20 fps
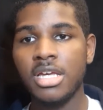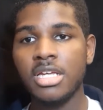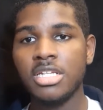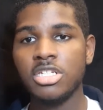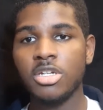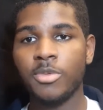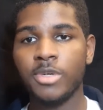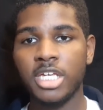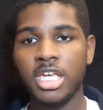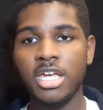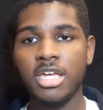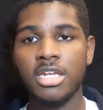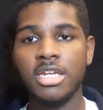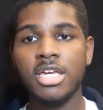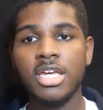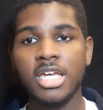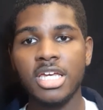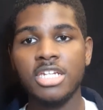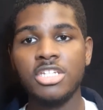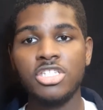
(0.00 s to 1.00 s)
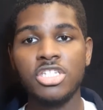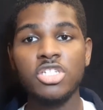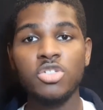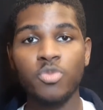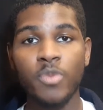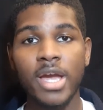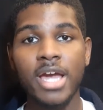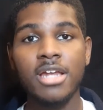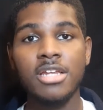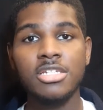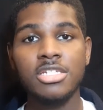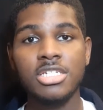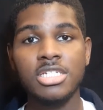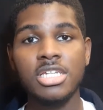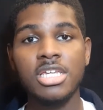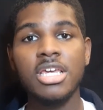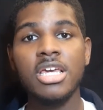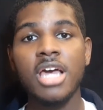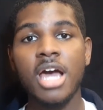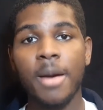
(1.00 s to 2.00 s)
So again, it's just rare to
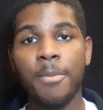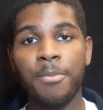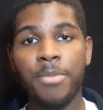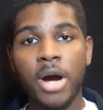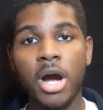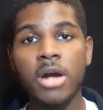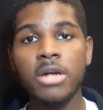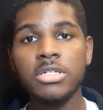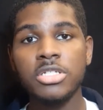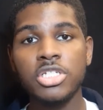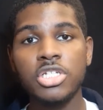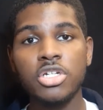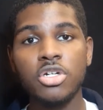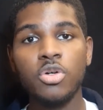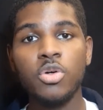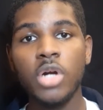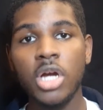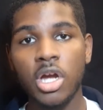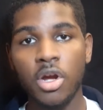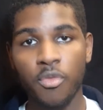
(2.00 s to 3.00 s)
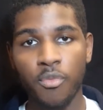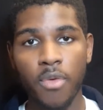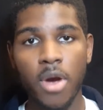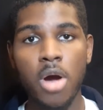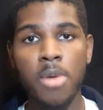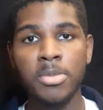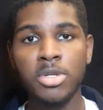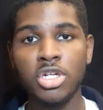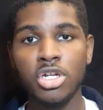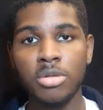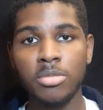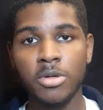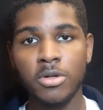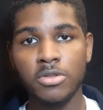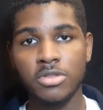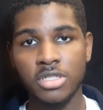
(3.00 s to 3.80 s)
see part 2, Roman numerals.